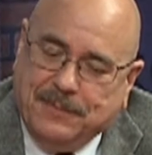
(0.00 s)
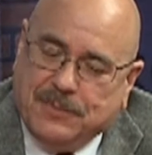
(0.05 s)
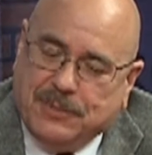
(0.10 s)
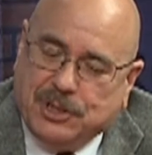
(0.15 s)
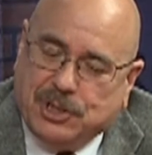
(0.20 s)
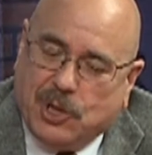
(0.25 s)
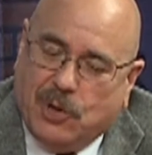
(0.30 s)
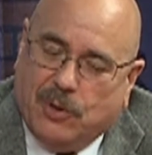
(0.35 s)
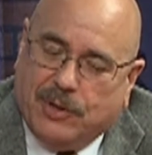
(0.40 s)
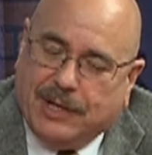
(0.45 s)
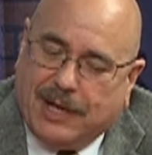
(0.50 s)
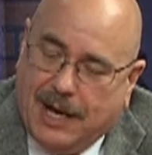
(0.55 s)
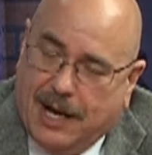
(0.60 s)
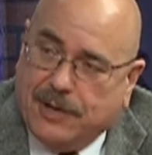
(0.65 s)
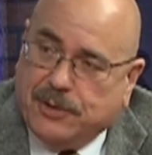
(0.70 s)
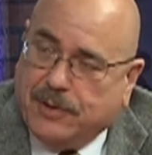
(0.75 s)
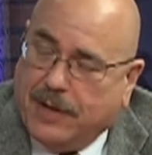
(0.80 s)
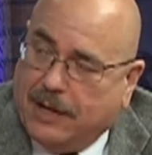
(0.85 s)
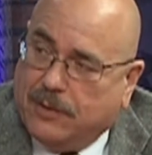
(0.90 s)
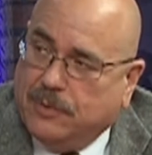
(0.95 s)
so the
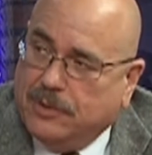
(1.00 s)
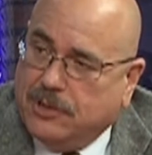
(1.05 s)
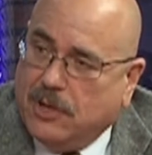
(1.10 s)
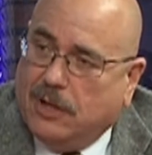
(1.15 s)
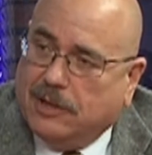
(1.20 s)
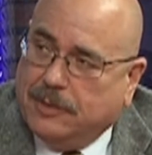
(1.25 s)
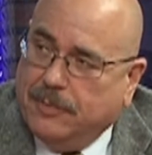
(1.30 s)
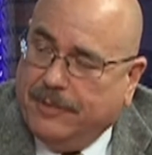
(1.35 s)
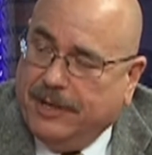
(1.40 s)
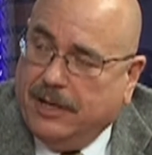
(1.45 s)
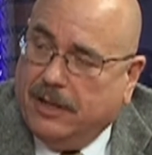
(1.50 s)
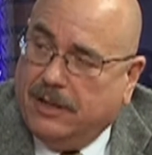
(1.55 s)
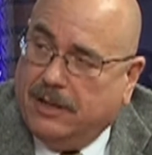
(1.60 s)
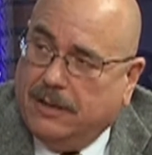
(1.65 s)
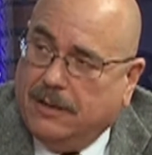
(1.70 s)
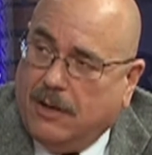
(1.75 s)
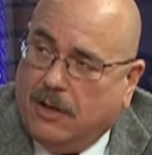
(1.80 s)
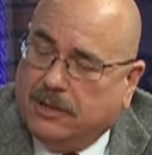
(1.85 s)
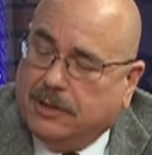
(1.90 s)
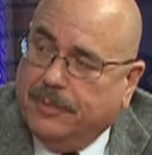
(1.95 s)
contract was ultimately,
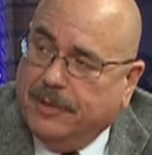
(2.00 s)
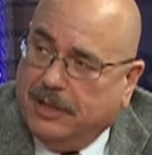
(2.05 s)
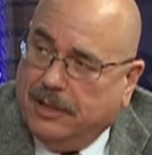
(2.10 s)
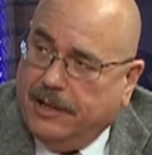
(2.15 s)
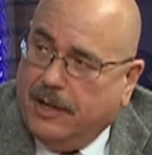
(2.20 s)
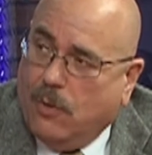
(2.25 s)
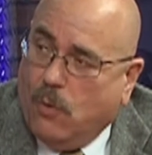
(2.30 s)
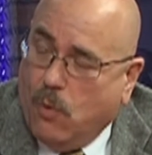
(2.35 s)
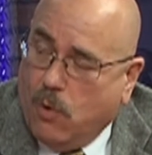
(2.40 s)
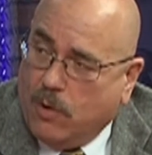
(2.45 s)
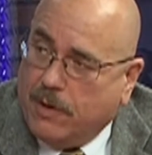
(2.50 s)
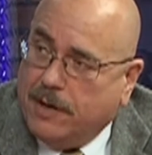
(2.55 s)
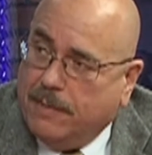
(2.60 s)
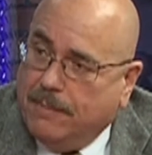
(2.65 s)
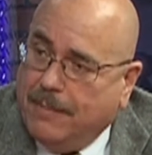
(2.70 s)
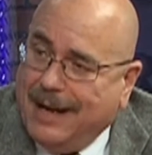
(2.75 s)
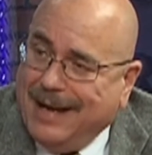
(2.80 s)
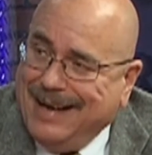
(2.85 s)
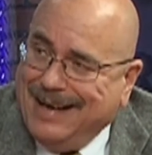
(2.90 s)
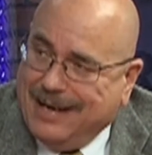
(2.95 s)
ultimately awarded
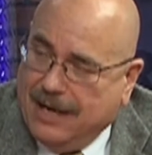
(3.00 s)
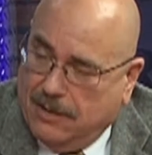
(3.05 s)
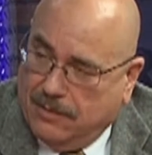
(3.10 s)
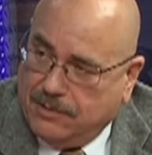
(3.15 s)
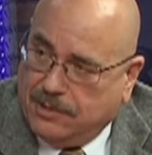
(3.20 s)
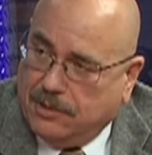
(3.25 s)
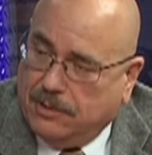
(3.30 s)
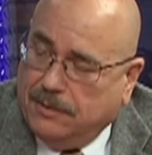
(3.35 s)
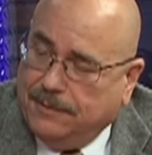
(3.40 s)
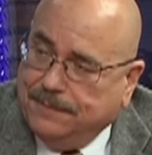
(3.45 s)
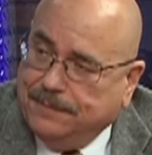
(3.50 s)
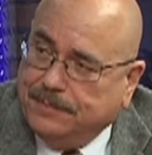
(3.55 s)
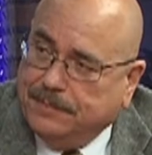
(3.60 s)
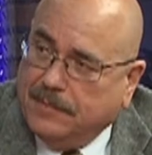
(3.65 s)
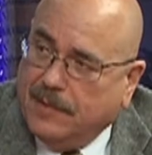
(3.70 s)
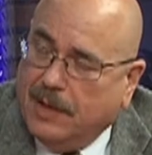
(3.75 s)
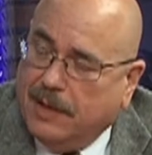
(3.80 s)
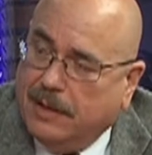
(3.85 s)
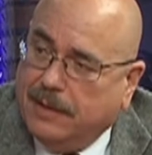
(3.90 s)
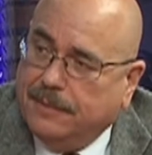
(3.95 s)
by council
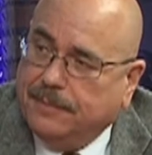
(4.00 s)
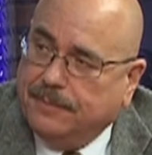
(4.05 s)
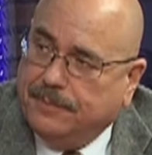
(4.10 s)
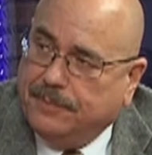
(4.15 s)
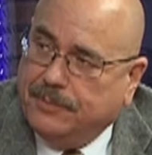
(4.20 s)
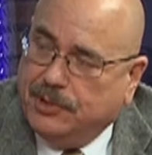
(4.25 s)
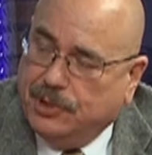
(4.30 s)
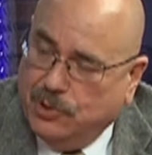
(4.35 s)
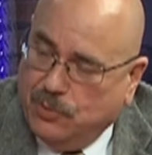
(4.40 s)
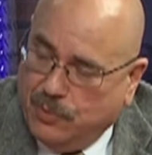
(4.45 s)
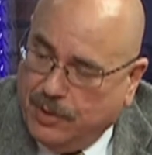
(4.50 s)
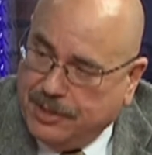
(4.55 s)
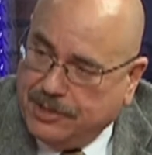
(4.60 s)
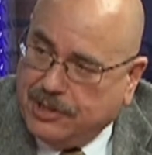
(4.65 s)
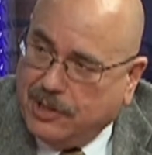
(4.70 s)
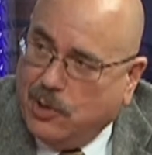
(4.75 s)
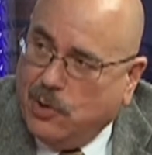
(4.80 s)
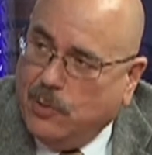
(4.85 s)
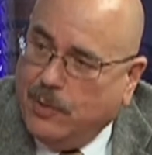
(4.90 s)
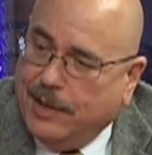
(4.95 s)
to
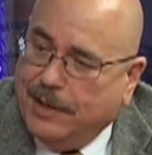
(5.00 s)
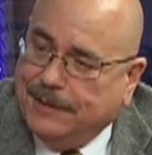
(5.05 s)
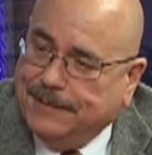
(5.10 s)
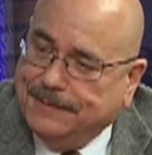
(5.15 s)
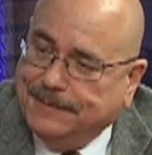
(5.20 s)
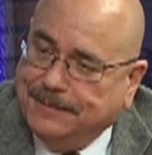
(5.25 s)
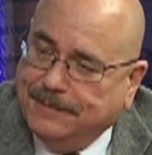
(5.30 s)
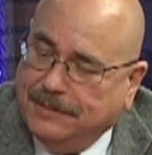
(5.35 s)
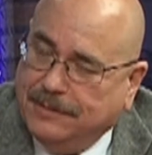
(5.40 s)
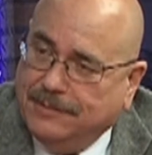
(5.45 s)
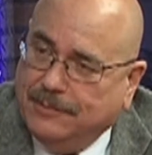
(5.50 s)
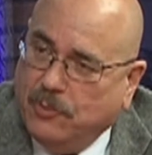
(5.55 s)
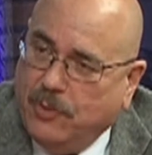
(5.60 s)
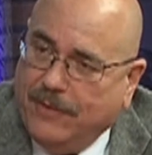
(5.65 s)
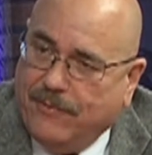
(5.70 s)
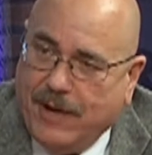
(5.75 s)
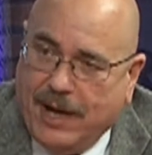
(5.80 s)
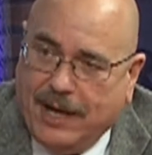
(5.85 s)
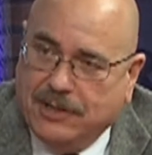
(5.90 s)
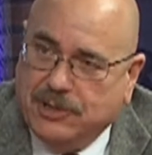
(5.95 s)
Rizzo, and
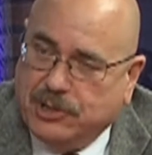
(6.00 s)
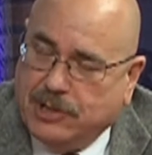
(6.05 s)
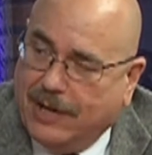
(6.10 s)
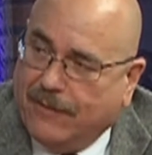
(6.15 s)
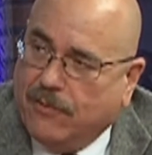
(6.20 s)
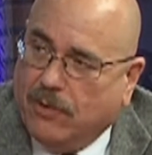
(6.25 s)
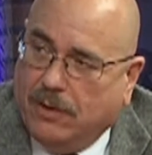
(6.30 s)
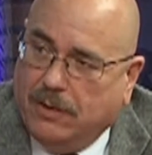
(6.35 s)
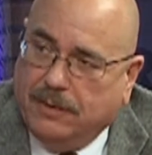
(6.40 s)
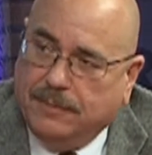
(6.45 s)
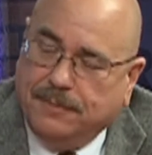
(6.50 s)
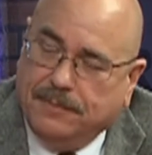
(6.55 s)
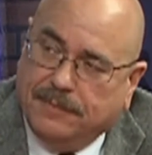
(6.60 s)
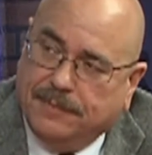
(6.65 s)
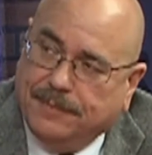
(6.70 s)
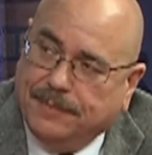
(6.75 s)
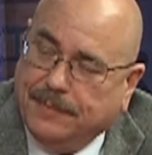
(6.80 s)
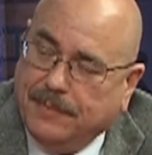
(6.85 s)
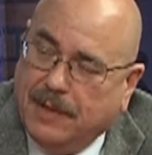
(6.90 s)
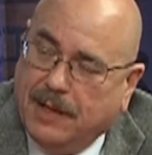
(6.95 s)
we've had several
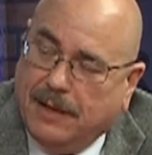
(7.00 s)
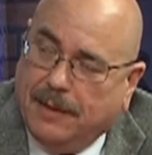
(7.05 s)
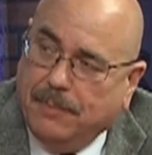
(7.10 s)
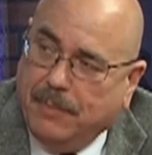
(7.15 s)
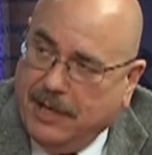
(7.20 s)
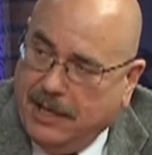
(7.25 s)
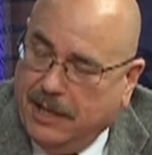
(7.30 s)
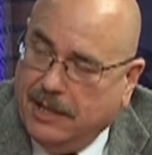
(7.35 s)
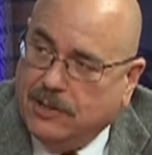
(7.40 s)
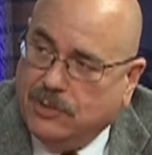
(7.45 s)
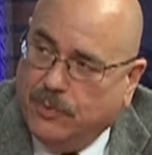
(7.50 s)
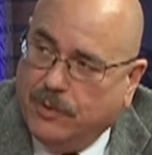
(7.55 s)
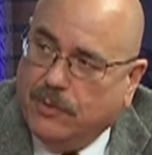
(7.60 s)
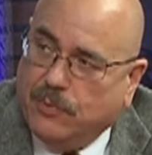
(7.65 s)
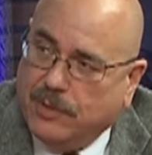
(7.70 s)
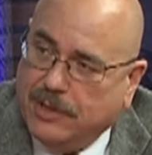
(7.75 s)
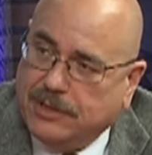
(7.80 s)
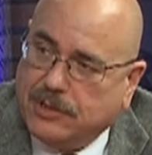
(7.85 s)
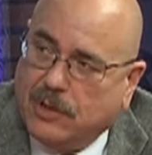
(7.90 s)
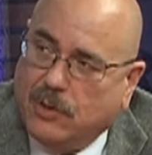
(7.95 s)
uh, meetings with
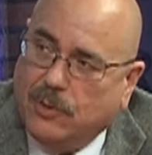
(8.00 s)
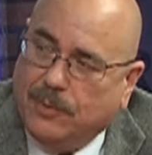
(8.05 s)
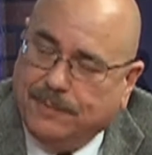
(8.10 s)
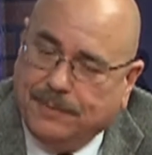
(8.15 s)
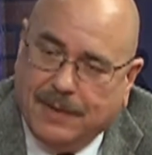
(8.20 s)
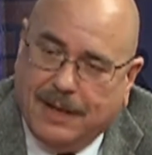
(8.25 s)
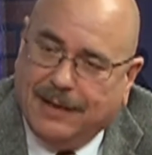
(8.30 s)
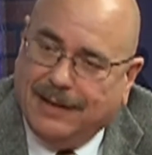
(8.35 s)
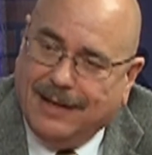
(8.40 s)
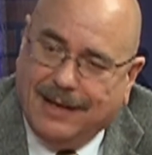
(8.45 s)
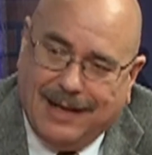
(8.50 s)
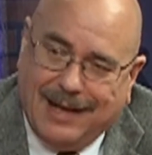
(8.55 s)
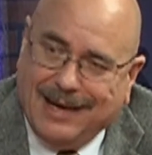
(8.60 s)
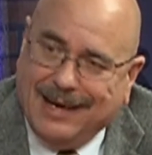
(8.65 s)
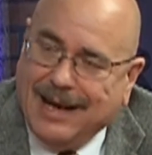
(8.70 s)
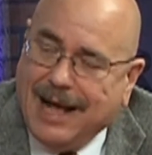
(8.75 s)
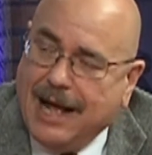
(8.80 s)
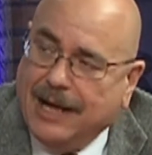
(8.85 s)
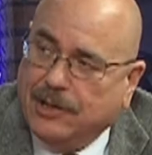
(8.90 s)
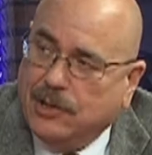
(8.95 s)
Rizzo uh, on an
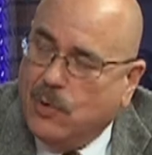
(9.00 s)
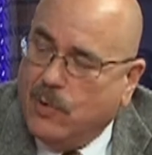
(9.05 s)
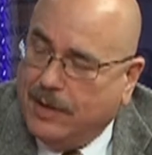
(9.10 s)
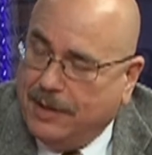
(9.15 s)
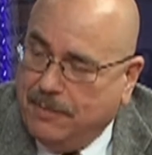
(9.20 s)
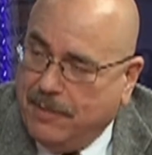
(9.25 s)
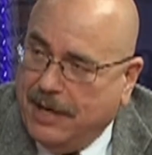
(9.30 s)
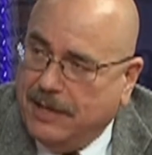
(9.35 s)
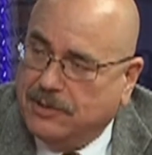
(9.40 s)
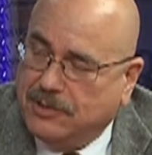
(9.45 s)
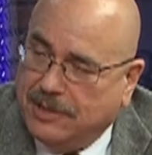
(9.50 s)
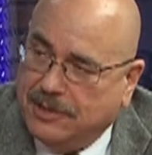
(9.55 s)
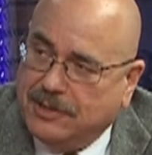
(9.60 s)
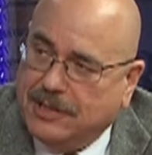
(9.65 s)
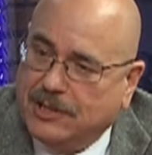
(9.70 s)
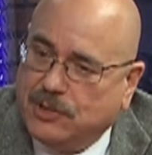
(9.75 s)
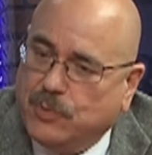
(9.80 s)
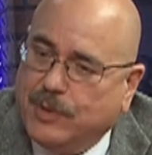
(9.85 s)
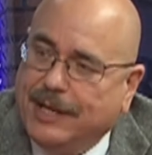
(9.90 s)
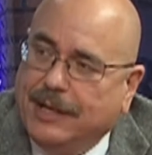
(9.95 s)
ongoing basis
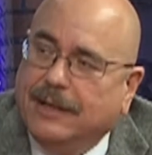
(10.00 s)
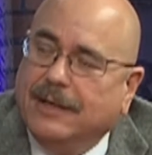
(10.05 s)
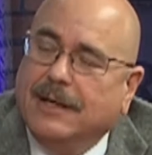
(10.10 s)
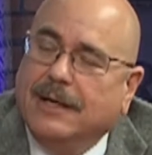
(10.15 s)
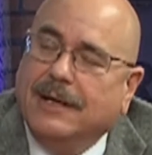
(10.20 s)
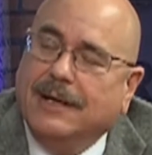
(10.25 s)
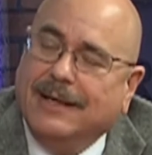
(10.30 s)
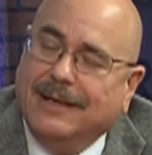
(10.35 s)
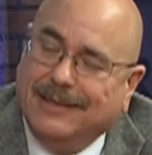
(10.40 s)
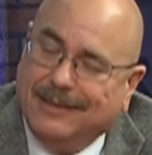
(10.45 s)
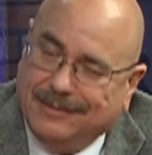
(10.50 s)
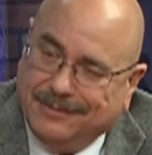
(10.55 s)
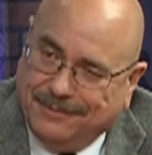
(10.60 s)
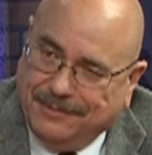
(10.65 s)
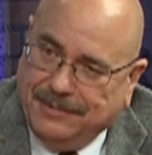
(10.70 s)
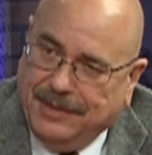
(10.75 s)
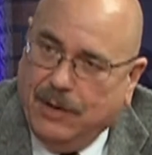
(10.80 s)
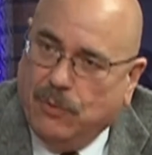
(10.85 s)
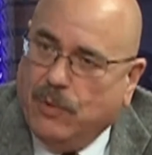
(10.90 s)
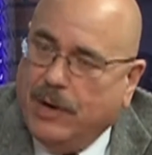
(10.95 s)
as we
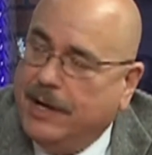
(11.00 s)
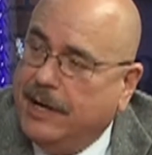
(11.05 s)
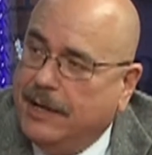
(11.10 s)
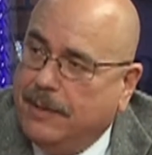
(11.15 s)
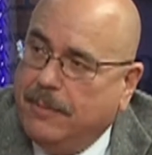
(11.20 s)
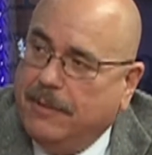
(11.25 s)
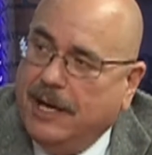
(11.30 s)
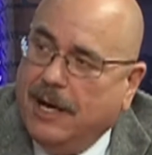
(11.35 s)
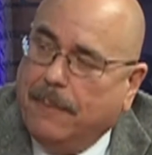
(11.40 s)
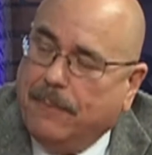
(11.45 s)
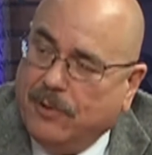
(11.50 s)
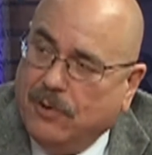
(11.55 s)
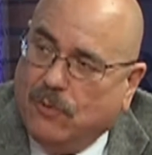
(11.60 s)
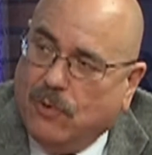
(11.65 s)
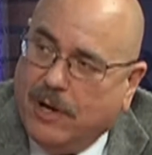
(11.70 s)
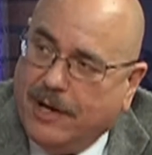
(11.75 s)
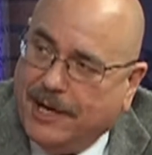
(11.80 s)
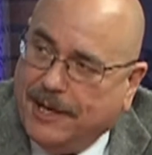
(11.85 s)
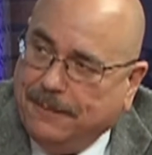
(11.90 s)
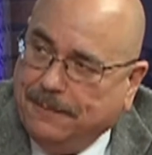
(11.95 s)
get ready to be up and running.